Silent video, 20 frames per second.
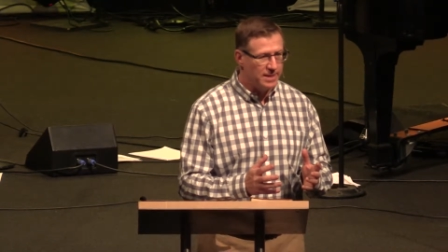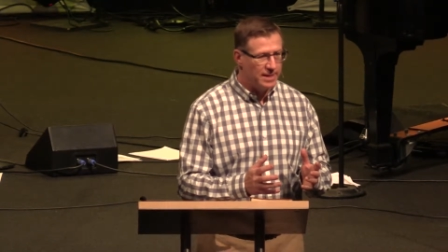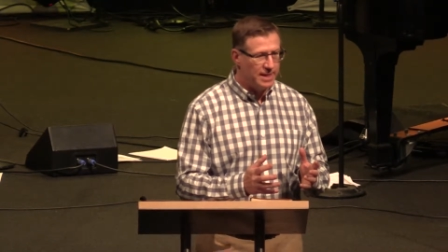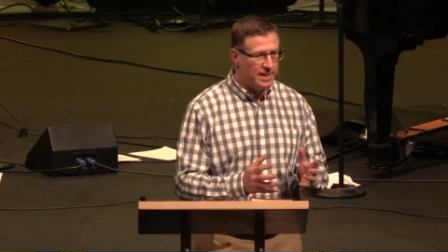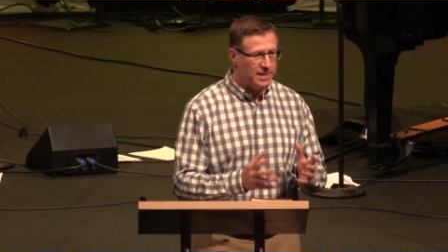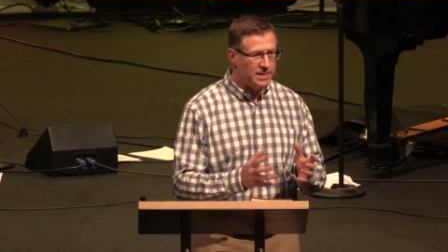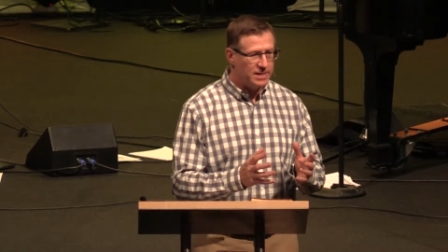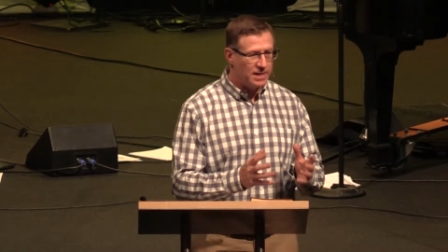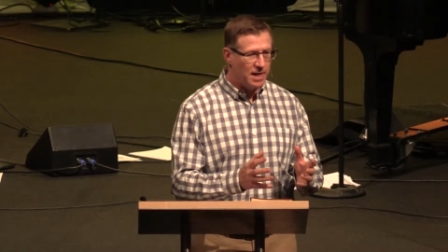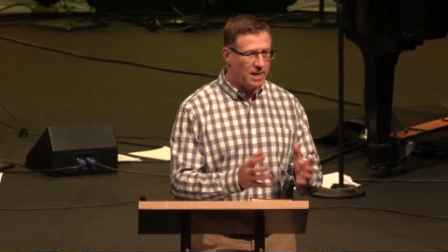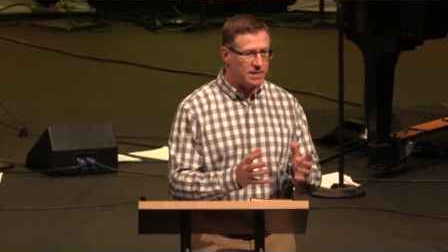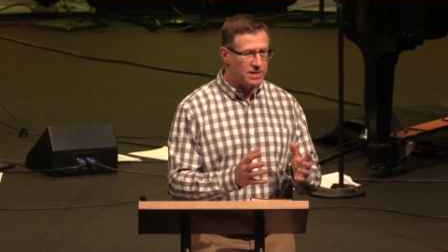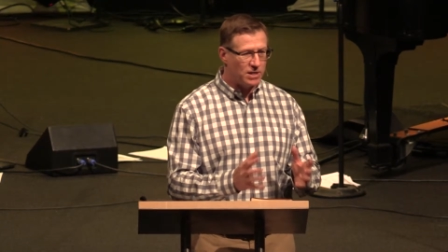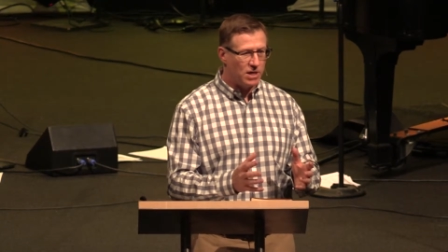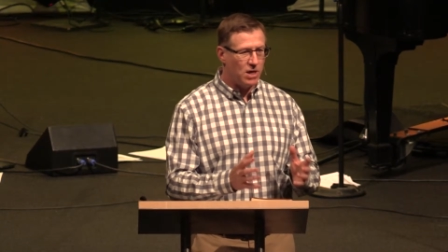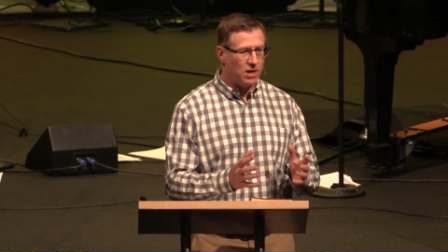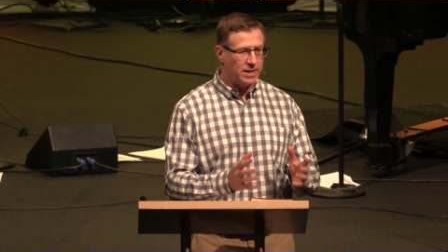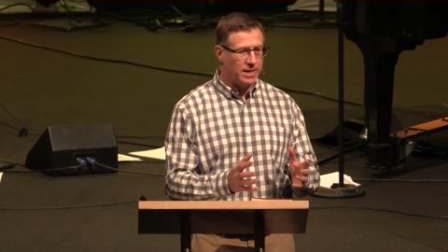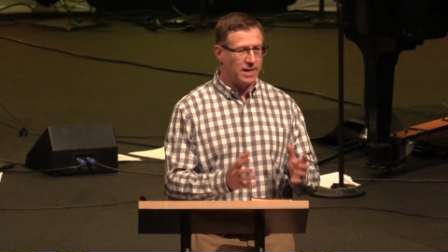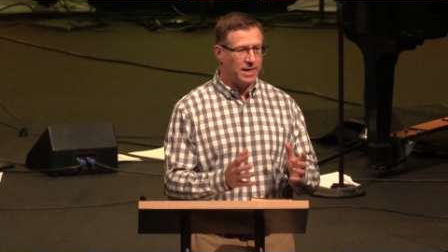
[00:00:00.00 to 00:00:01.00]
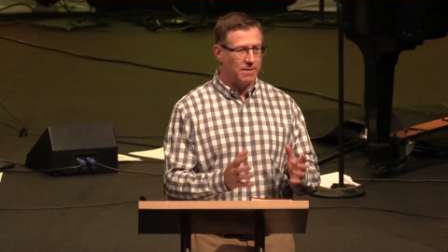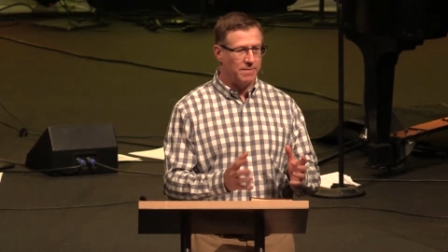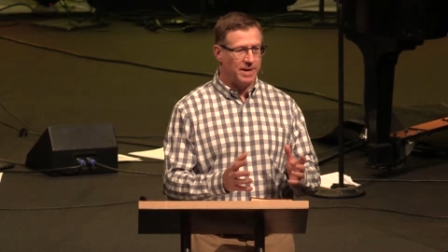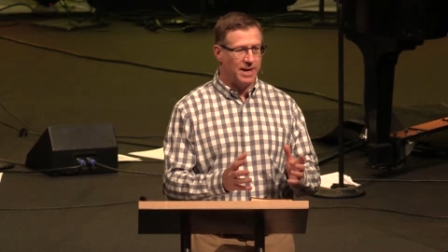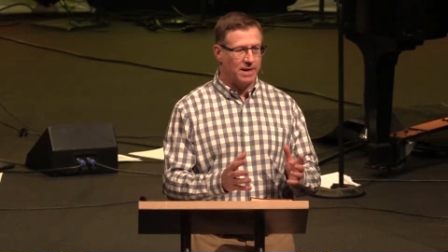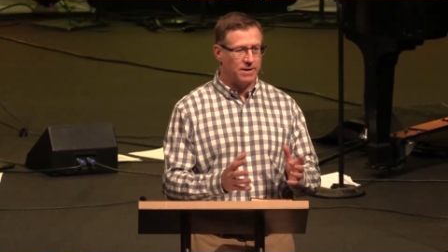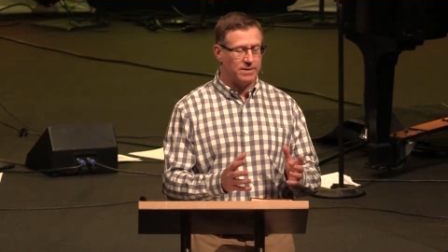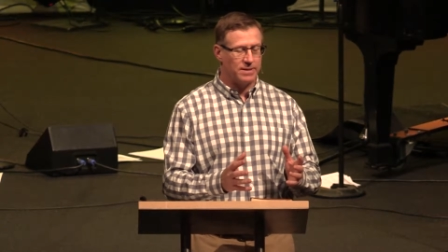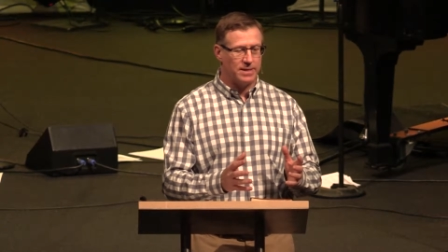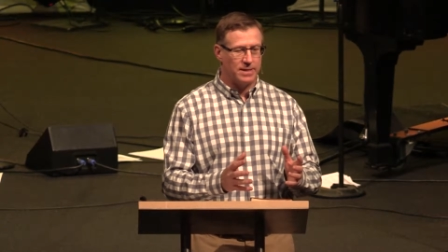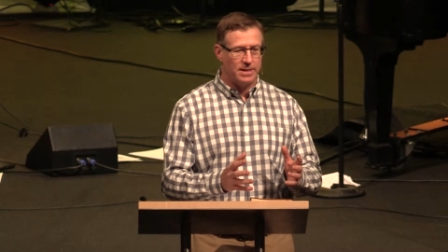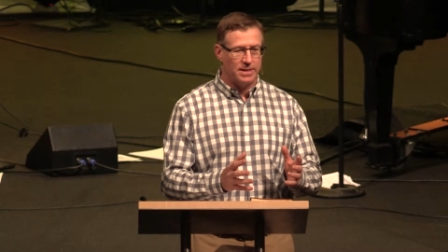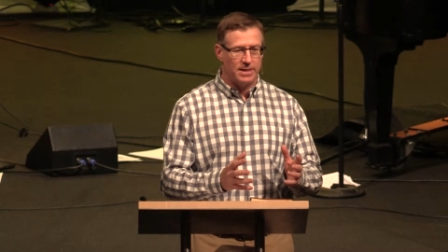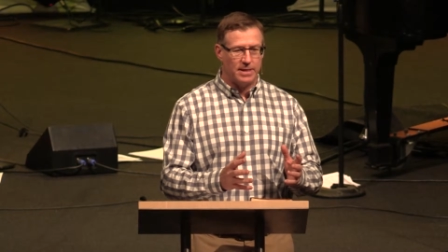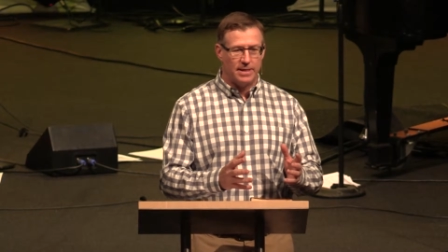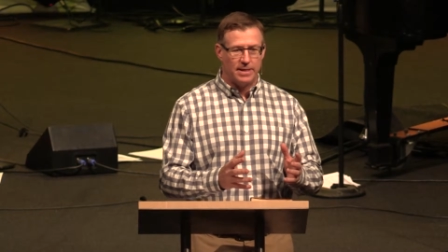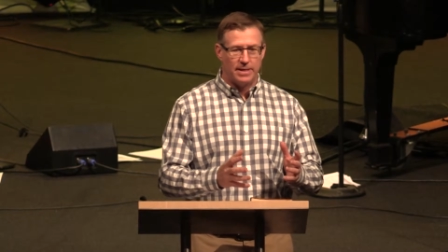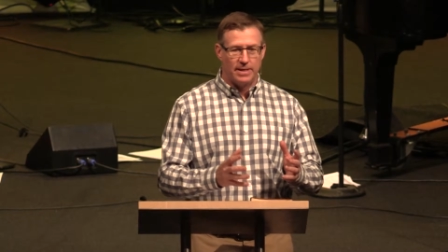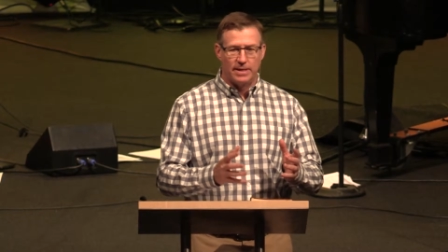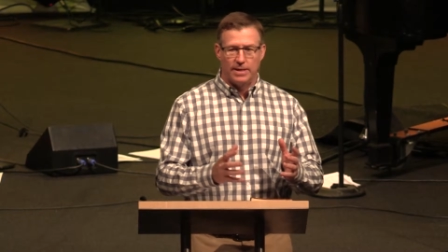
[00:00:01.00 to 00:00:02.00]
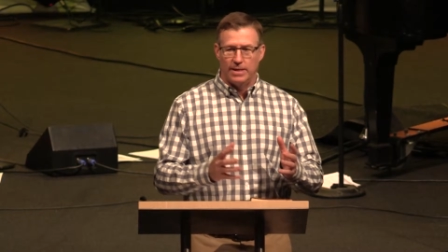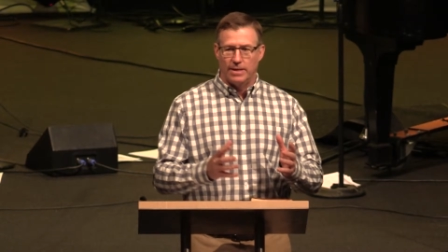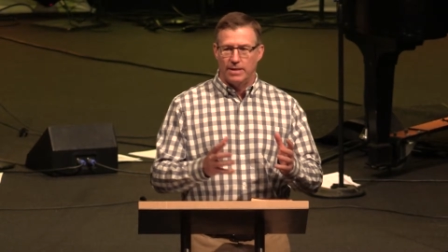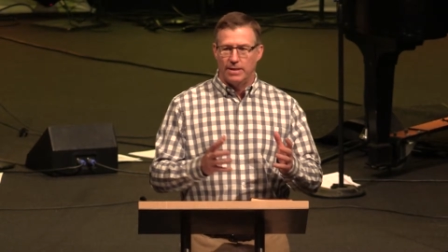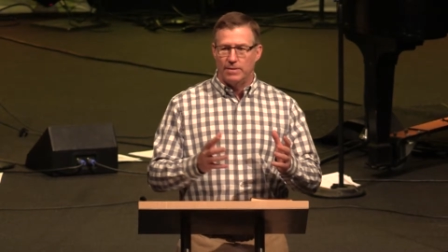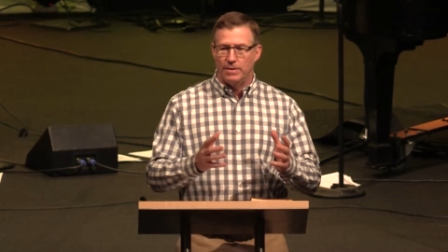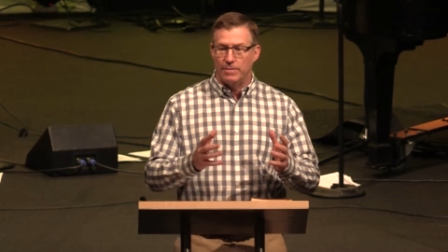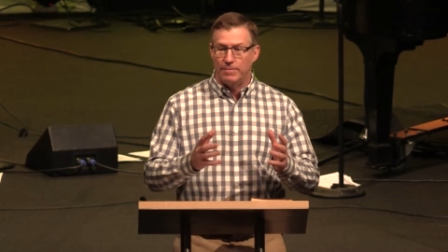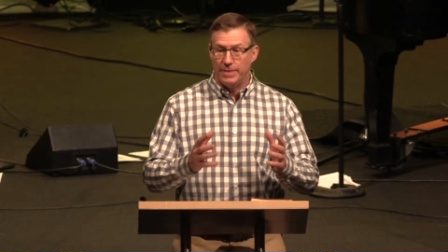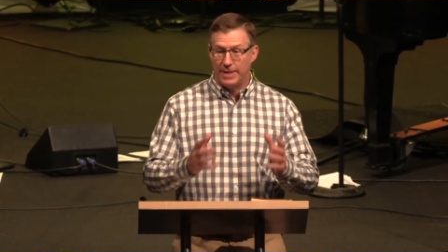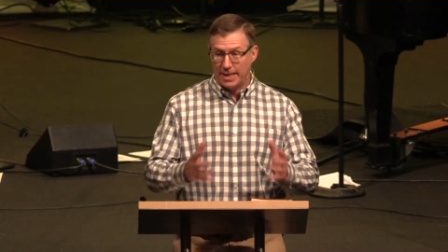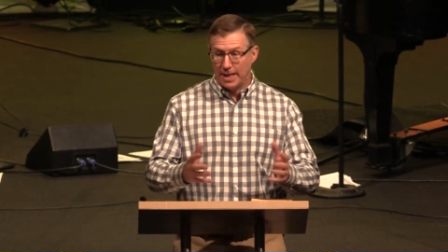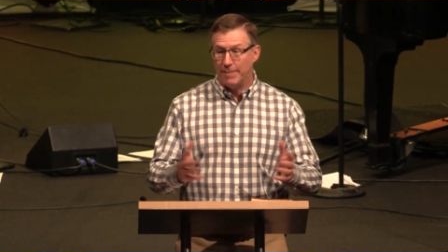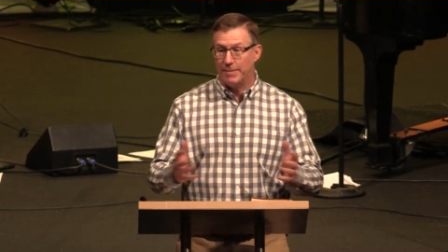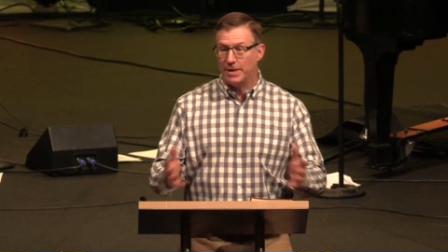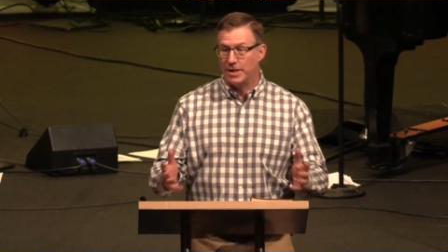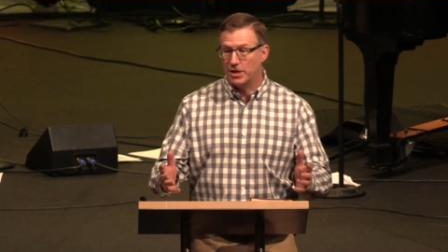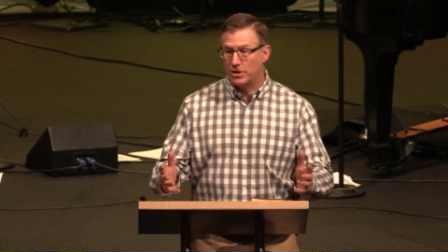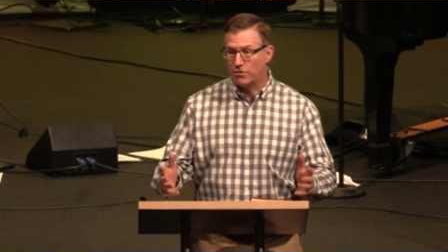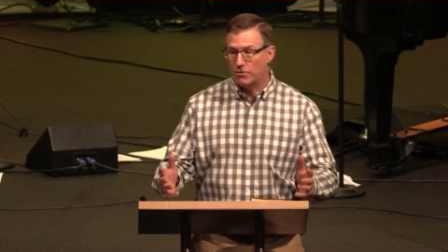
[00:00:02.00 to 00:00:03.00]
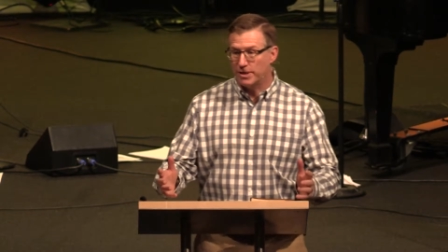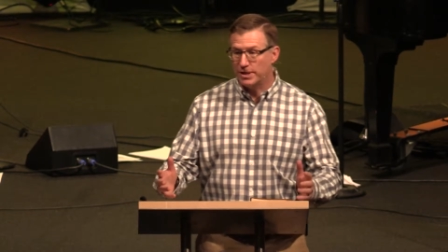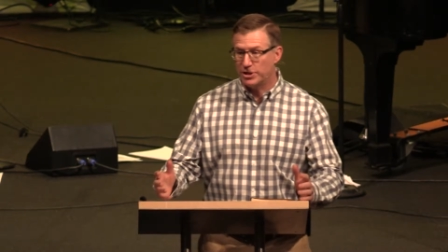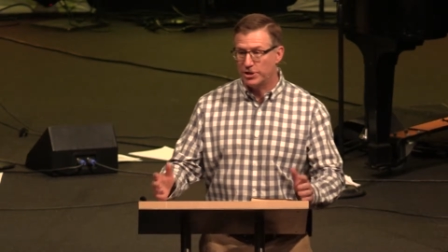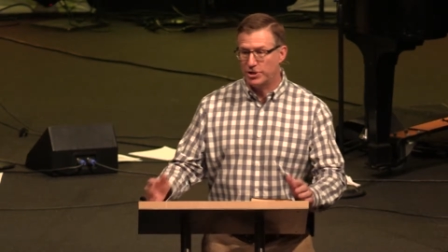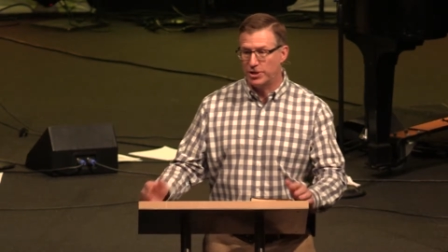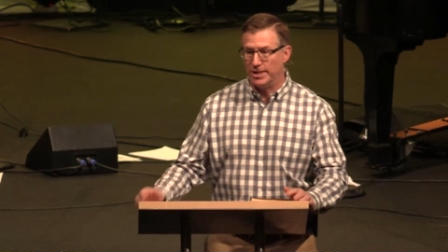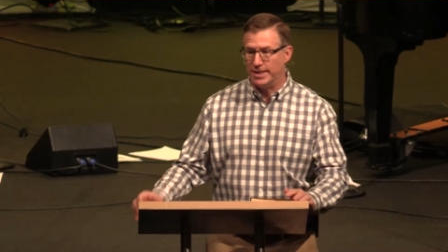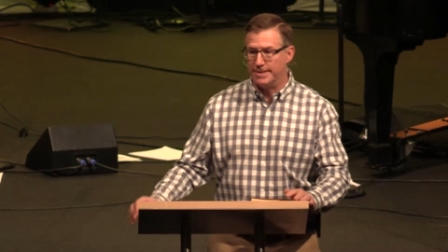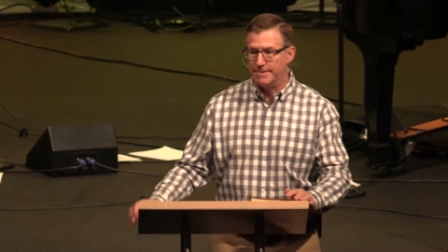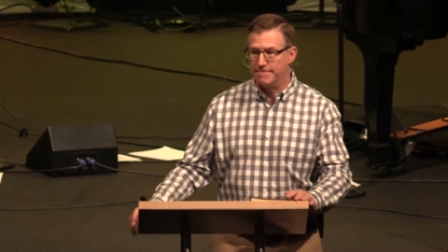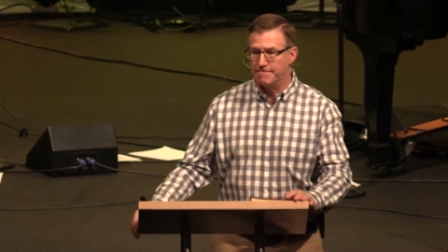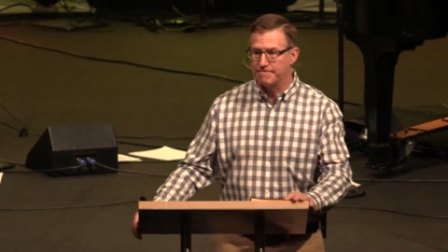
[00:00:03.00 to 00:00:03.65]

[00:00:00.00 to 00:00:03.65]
he's not talking about becoming a Christian.